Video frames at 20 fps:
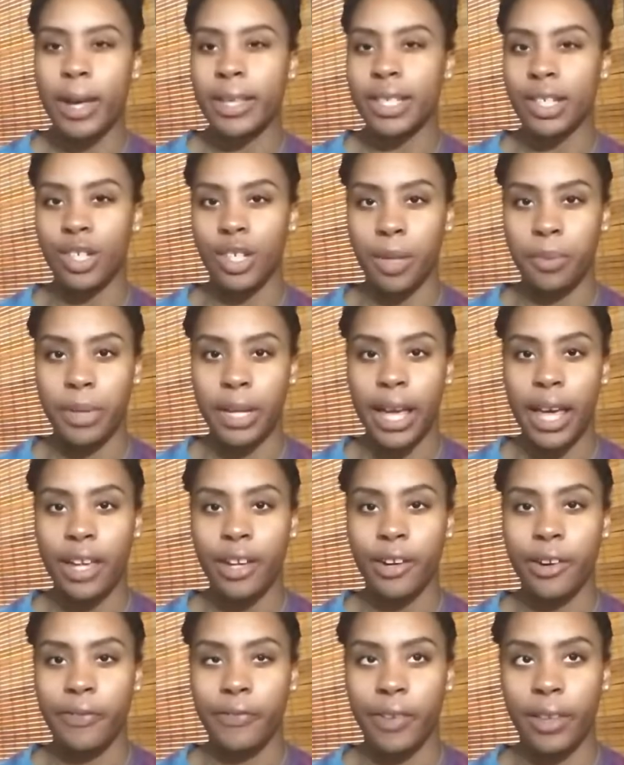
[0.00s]
as a Gemini,
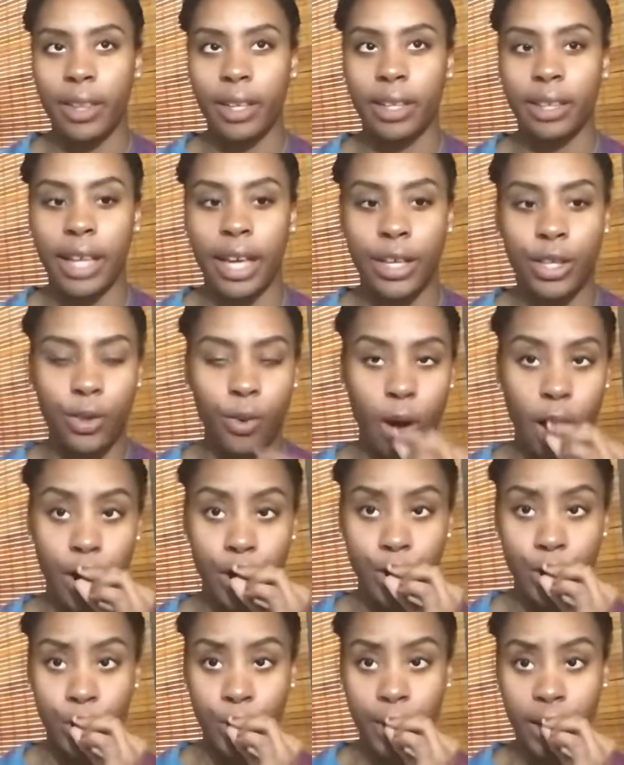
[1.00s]
you're feeling like you
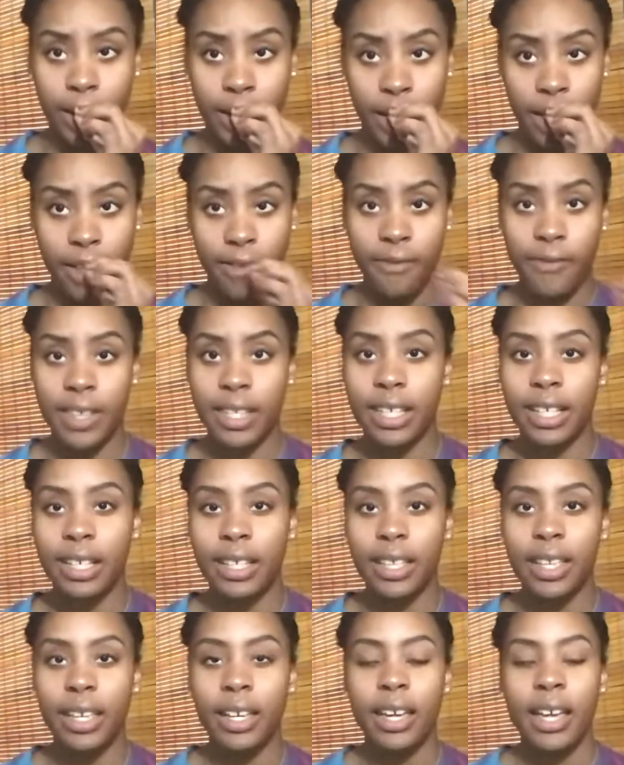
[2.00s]
aren't doing enough
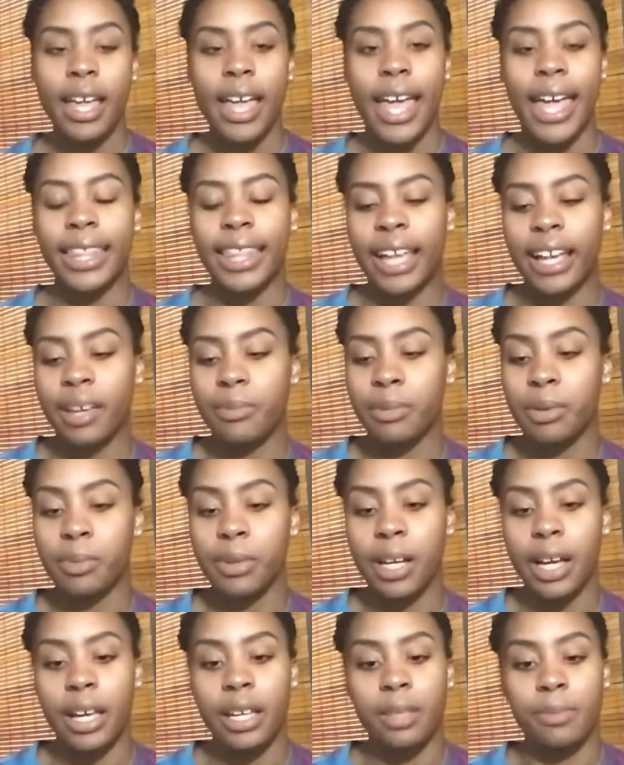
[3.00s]
physically, and that could be
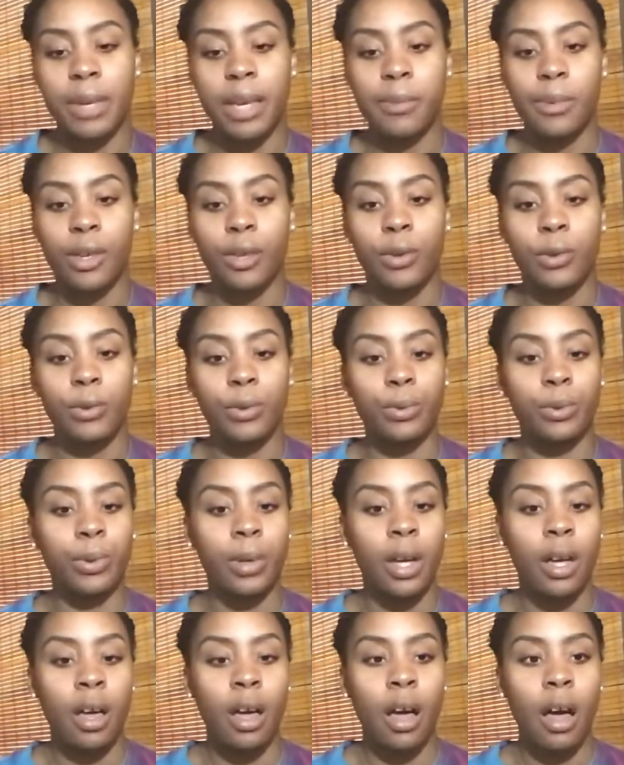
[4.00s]
because maybe you
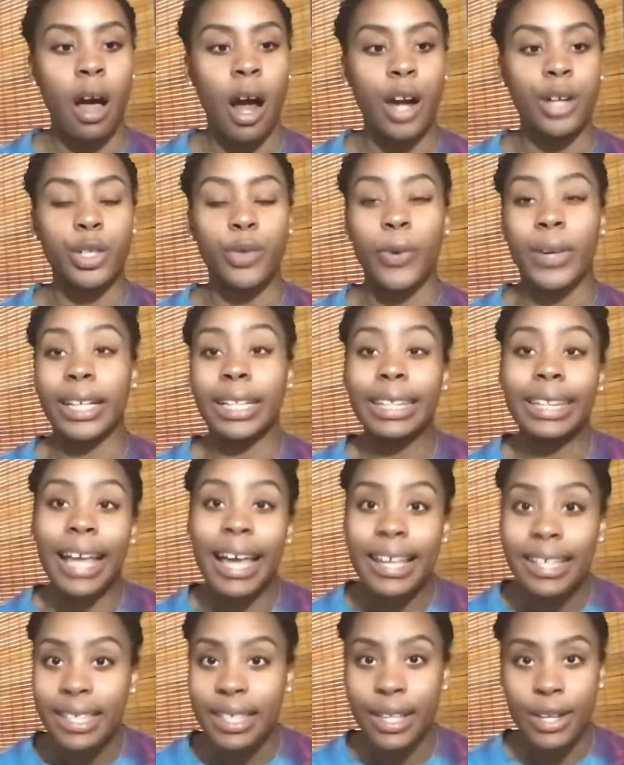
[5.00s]
are doing
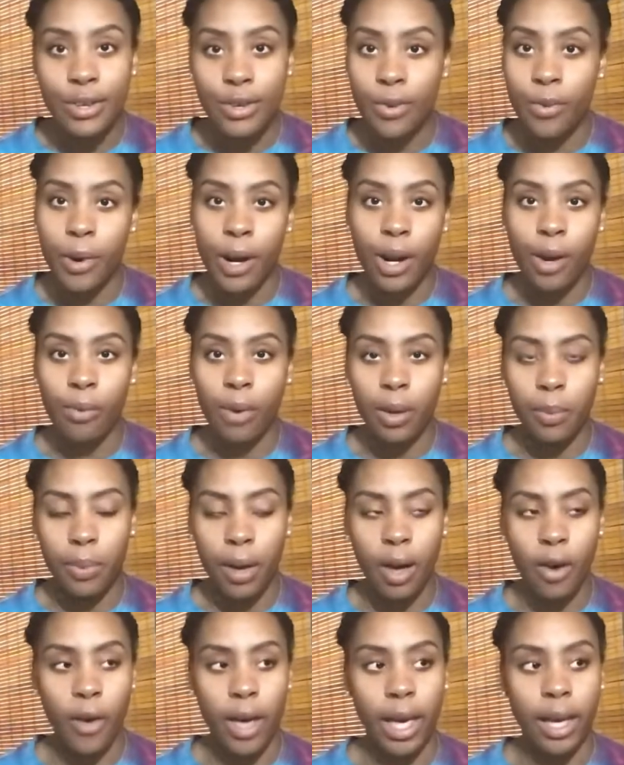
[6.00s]
less than you were at one
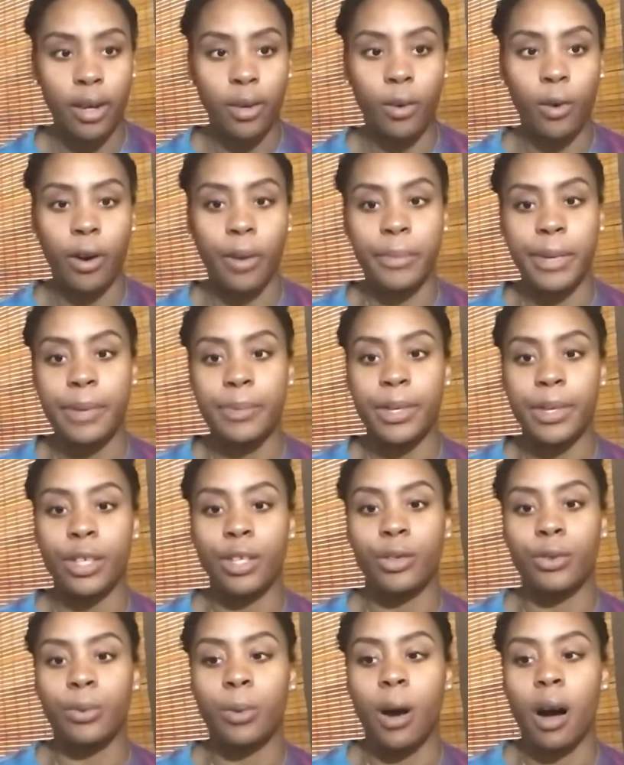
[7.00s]
point, or maybe
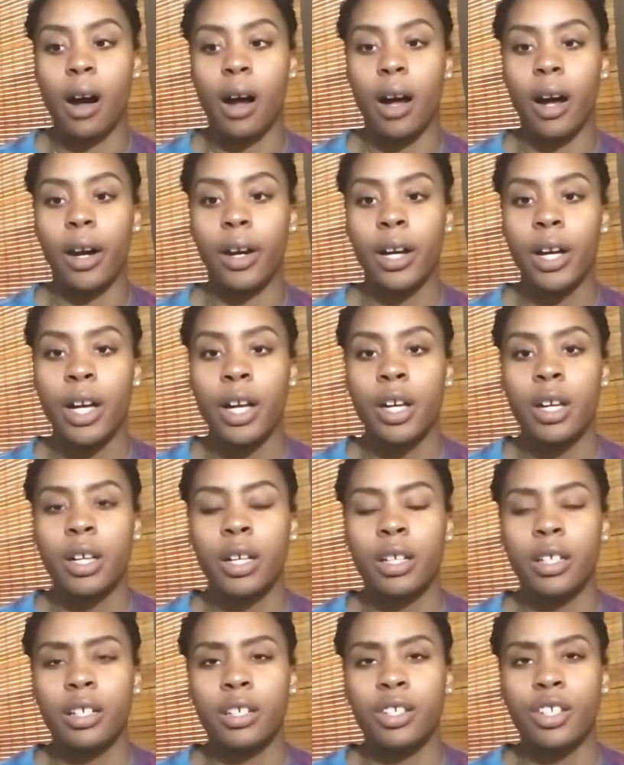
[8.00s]
you are
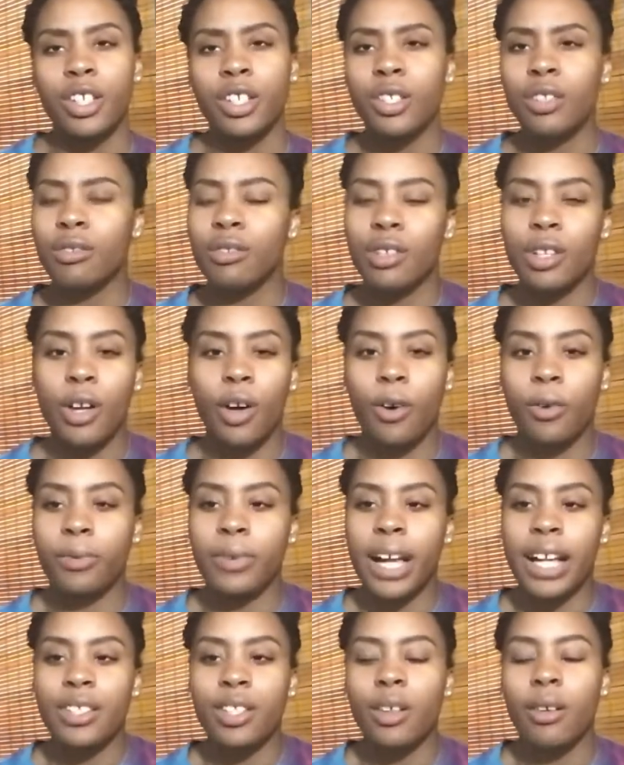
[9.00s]
just, you know,
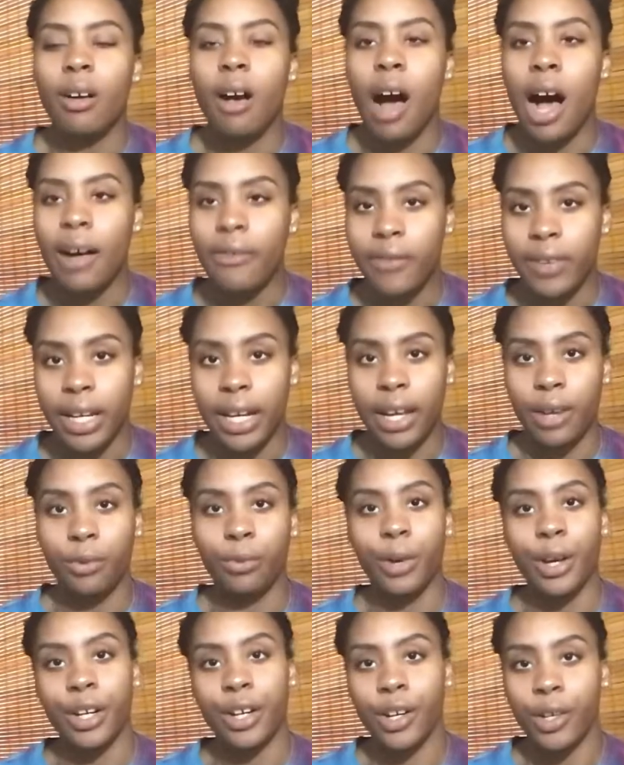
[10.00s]
not so confident in
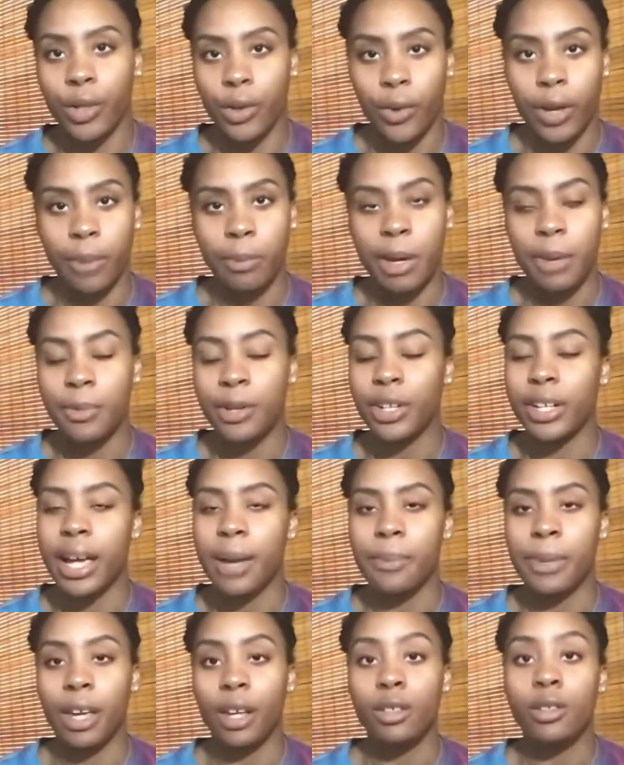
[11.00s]
what you're doing. Maybe you're
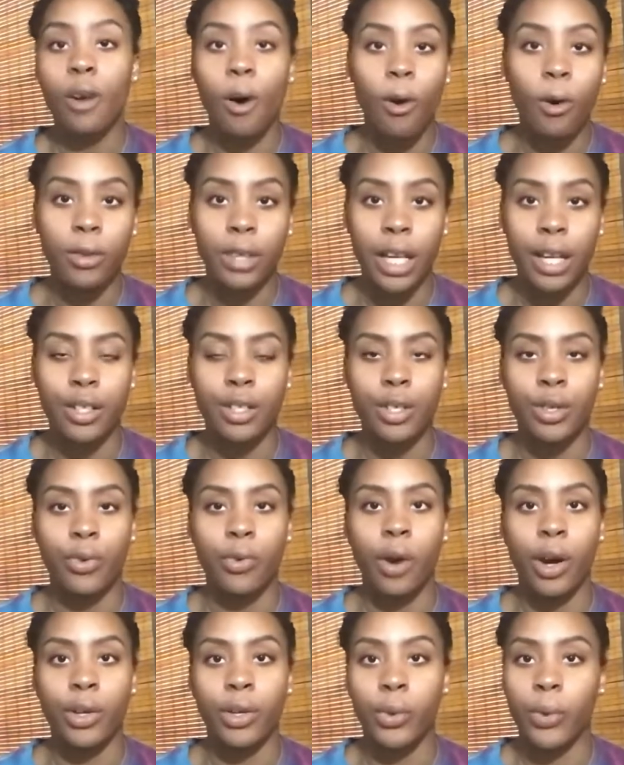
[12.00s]
not being told that
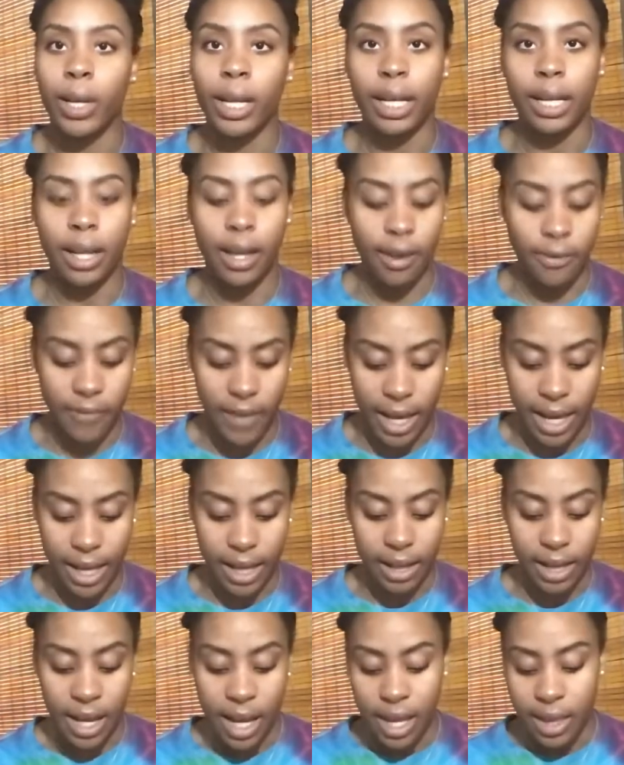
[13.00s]
you are doing enough,
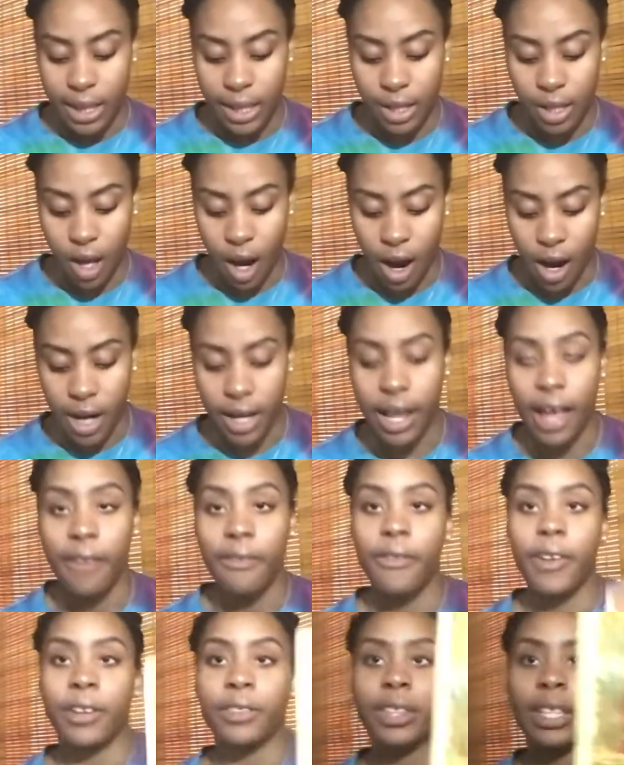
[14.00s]
and this card, I
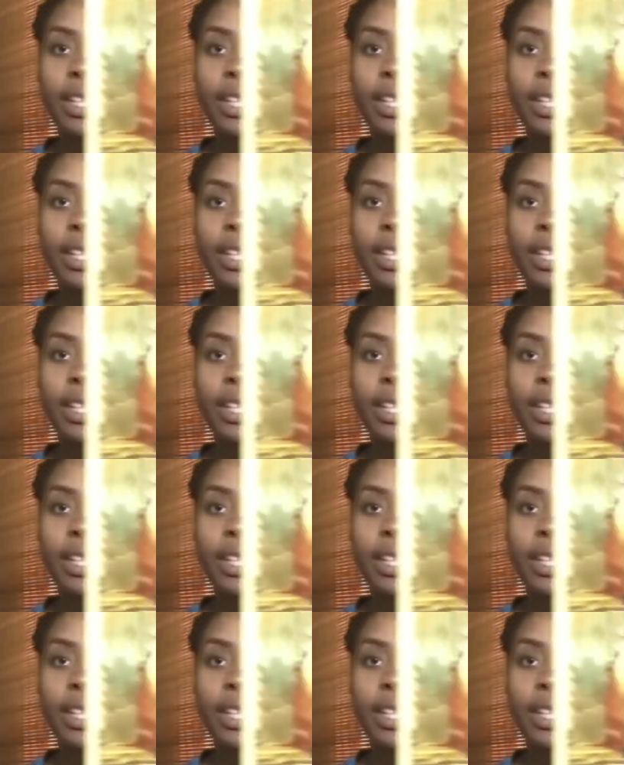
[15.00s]
felt